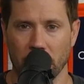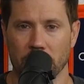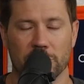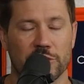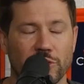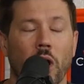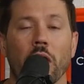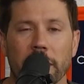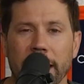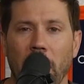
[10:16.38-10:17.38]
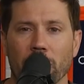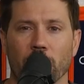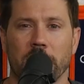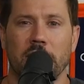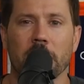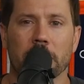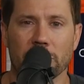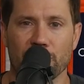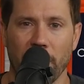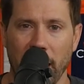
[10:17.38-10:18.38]
stalling out or
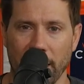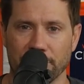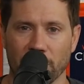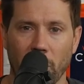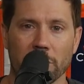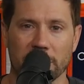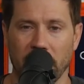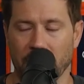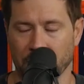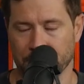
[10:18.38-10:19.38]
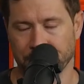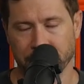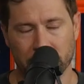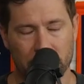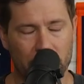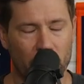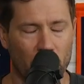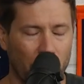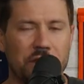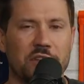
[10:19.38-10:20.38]
killing drives altogether
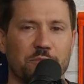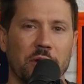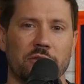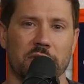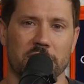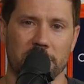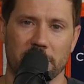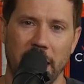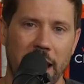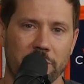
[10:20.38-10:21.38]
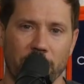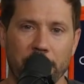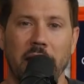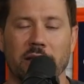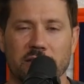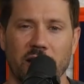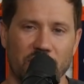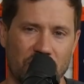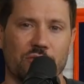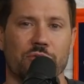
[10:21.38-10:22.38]
with these penalties, that remains a
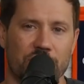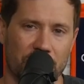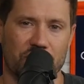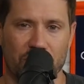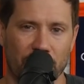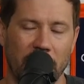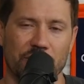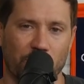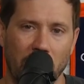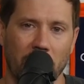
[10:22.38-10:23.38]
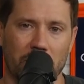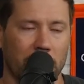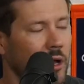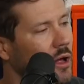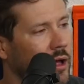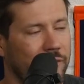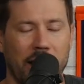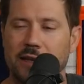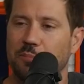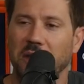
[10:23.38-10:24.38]
huge issue as well. If
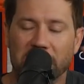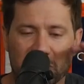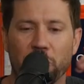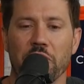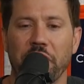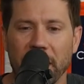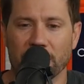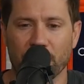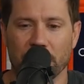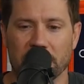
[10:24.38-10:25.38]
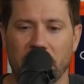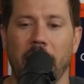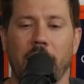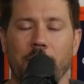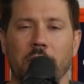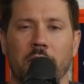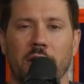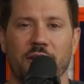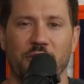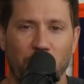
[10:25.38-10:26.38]
I had to pick two things from this game
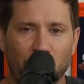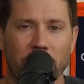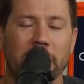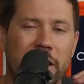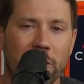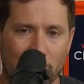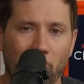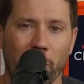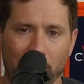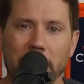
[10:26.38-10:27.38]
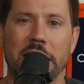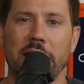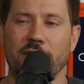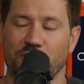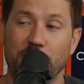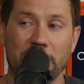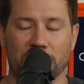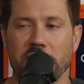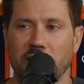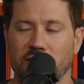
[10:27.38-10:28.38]
that really alarm me,
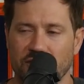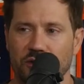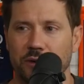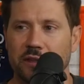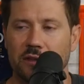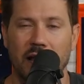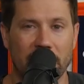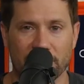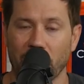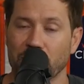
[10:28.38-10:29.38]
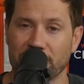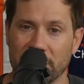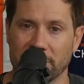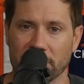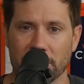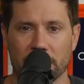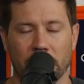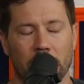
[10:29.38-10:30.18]
especially considering the last couple seasons,